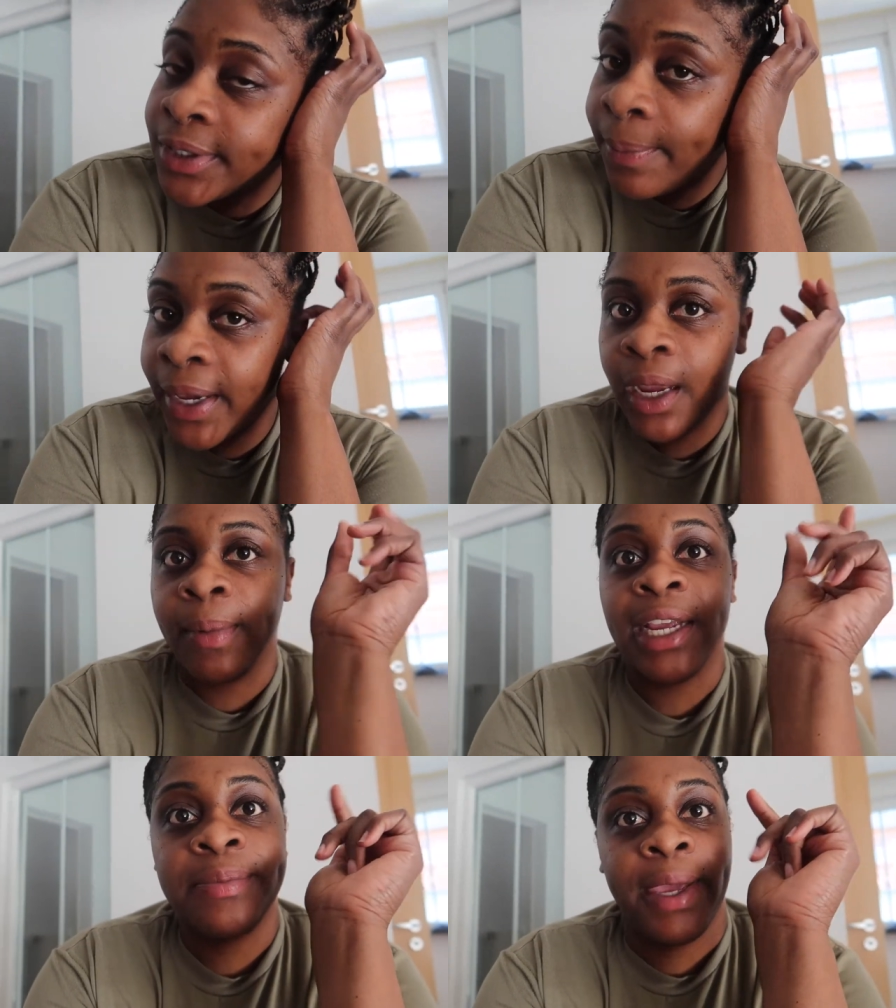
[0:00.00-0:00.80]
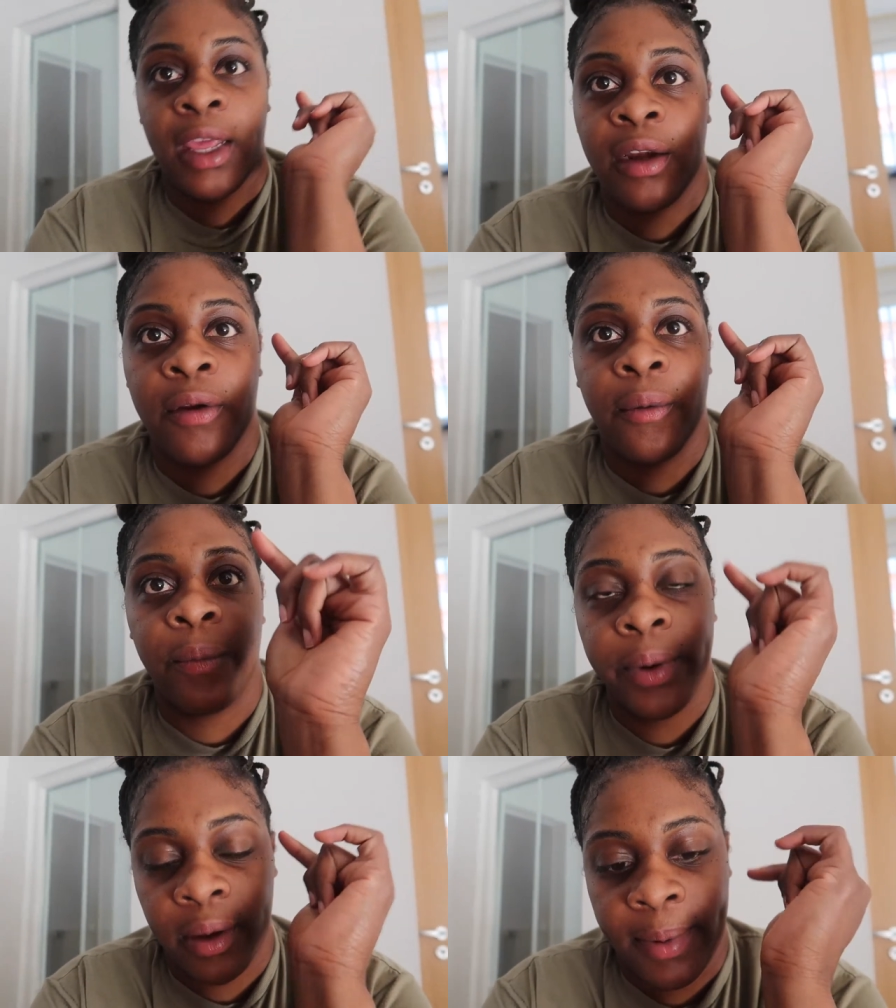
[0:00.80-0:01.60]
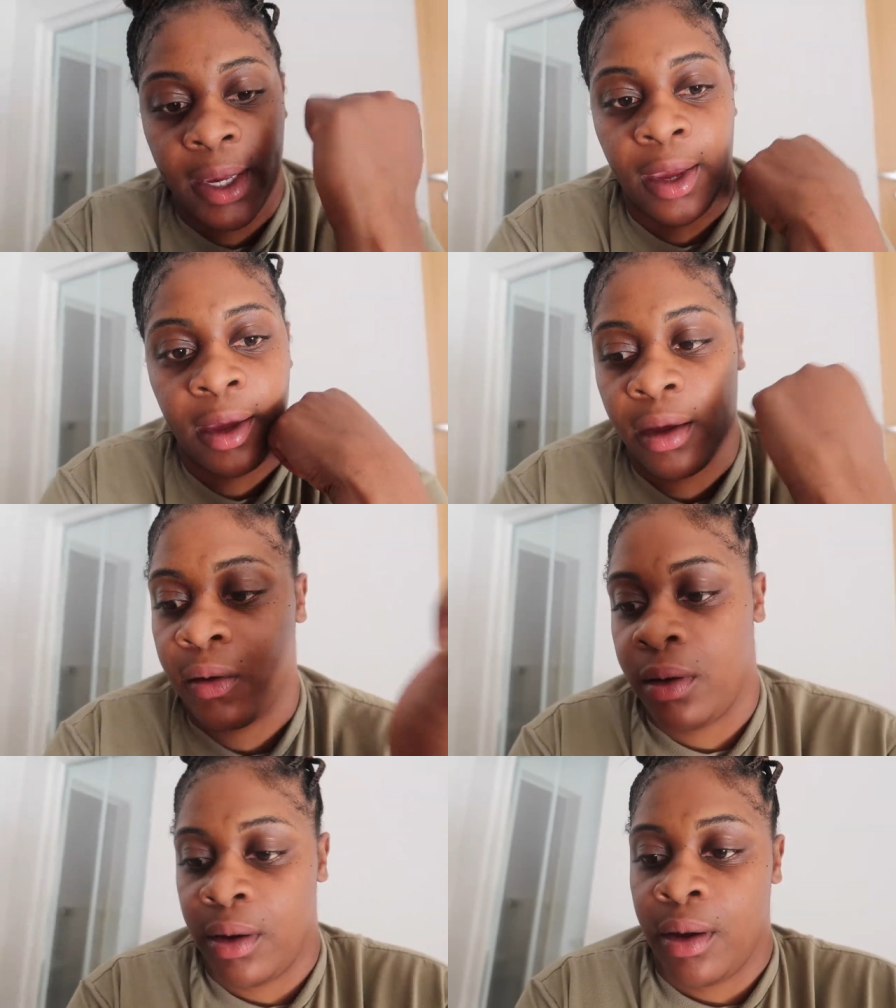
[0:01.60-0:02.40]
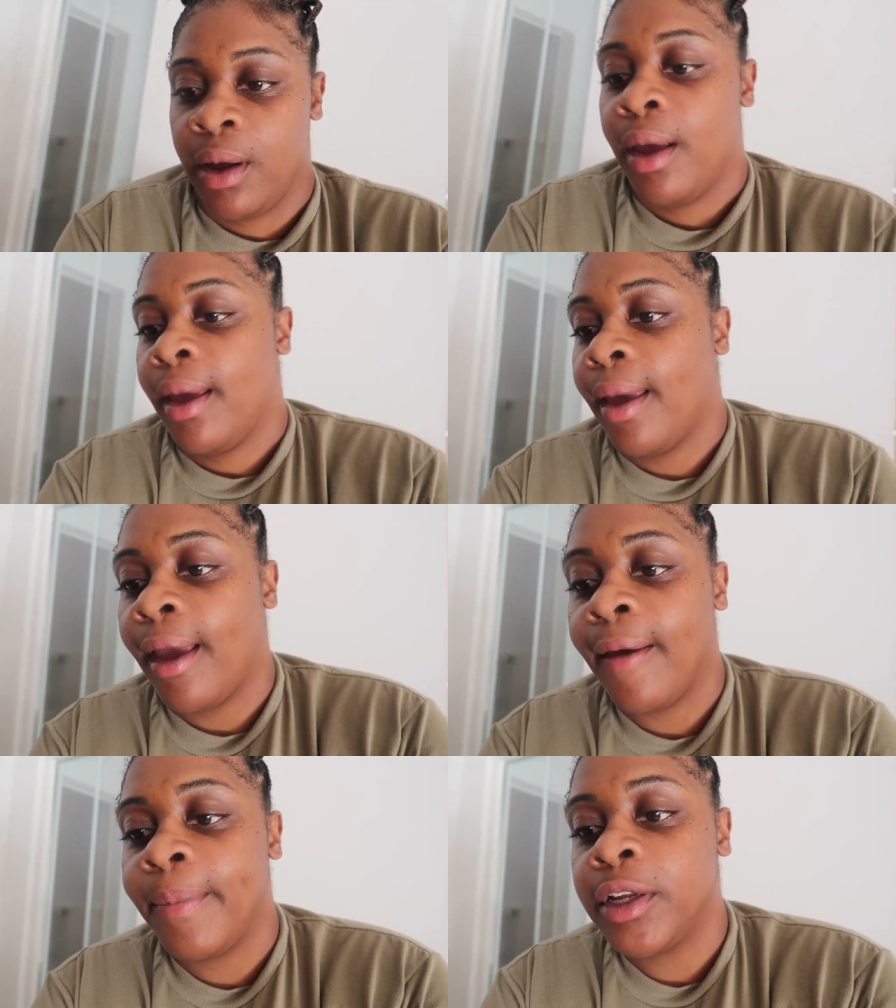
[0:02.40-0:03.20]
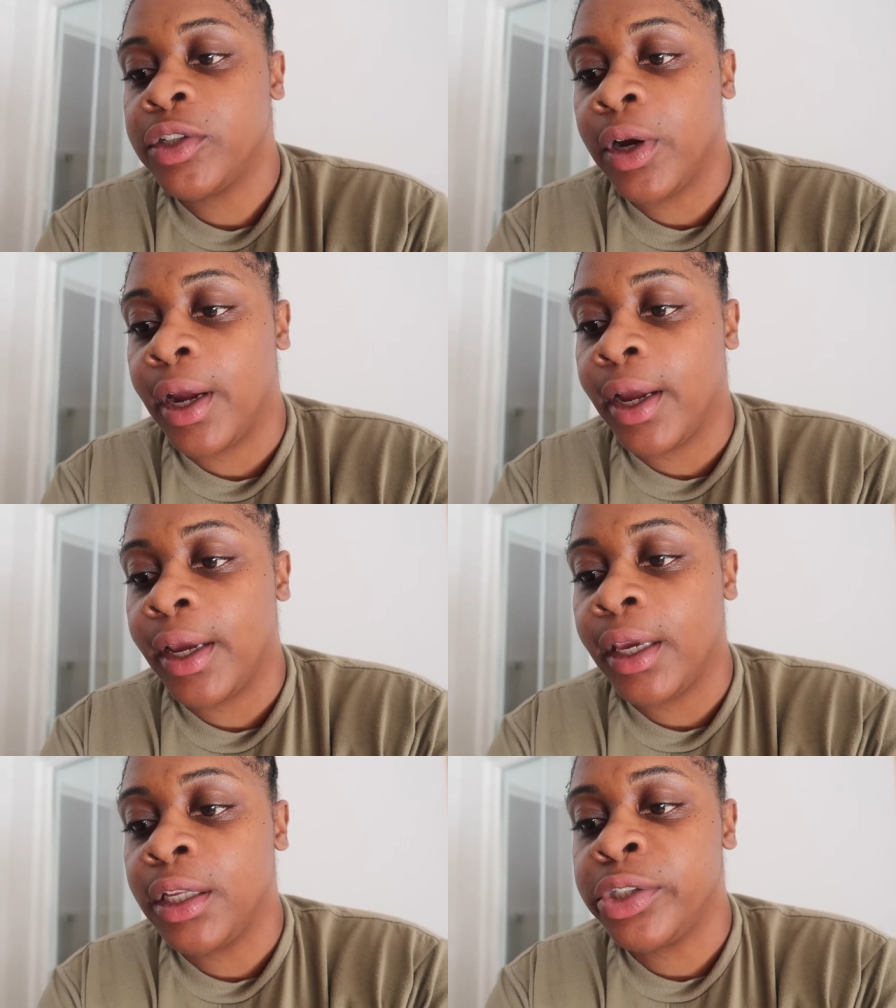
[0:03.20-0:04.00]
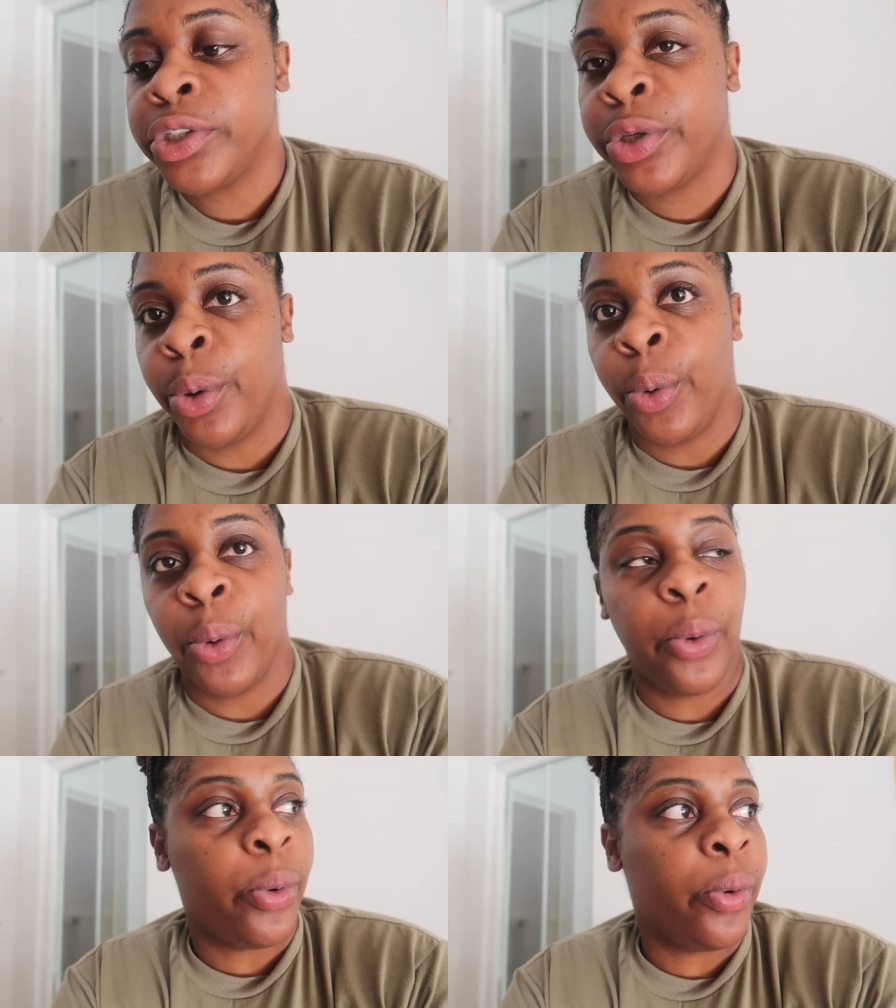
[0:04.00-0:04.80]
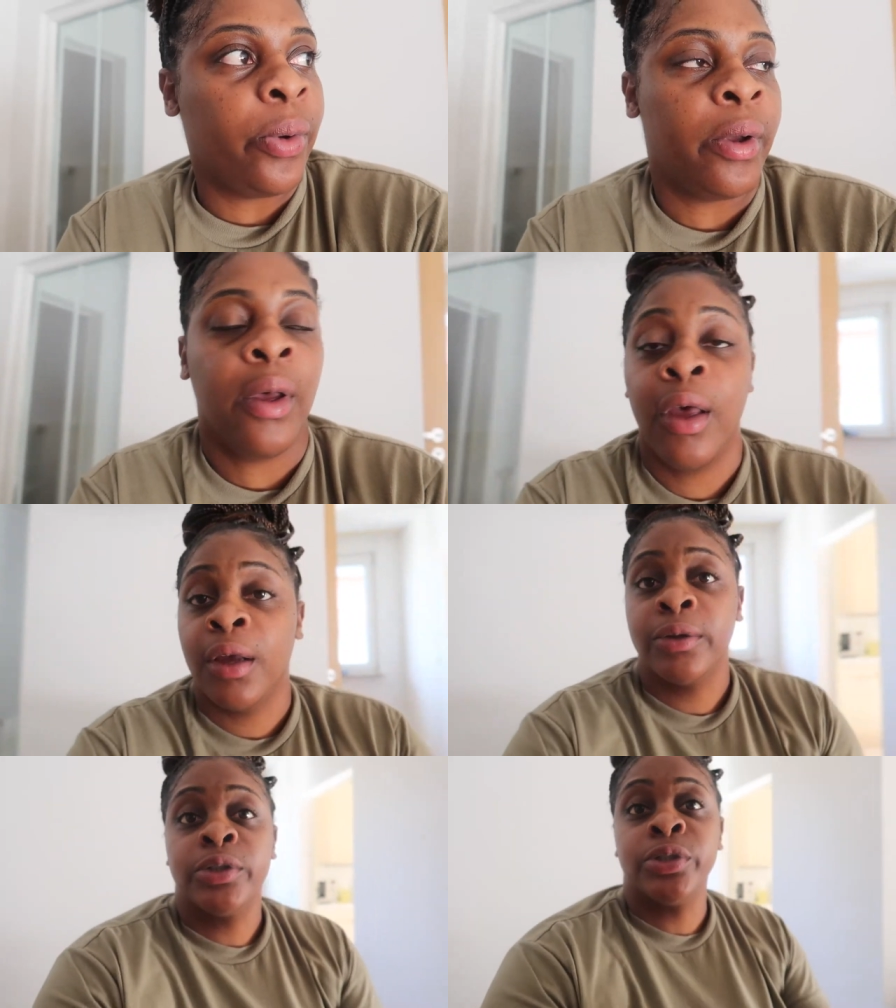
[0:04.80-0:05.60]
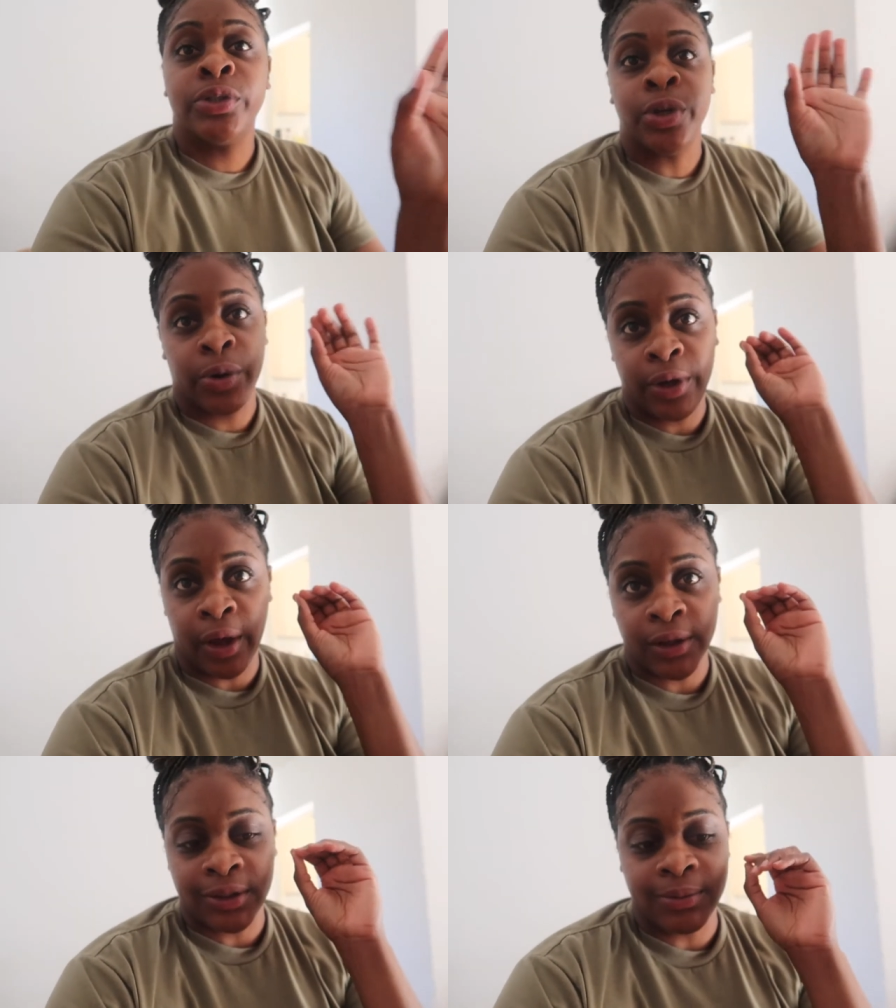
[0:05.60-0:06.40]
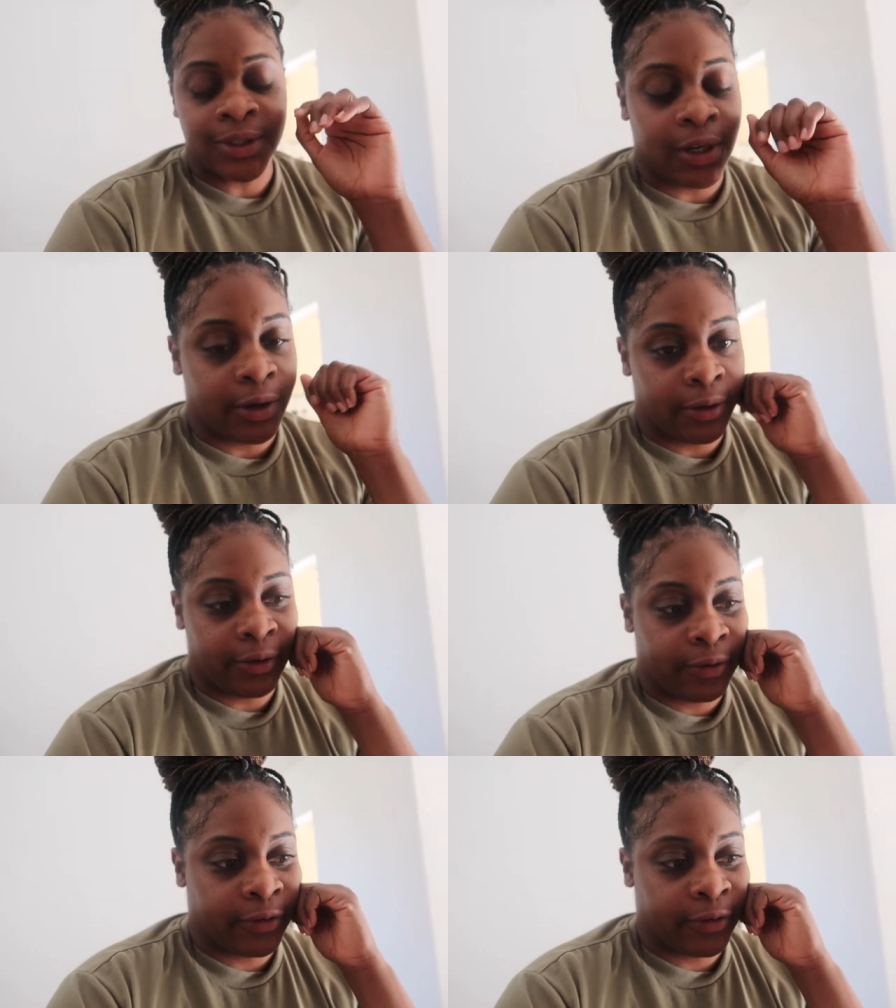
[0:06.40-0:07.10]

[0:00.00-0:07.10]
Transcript: so my camera has been acting up real bad. I have been trying to show y'all some stuff.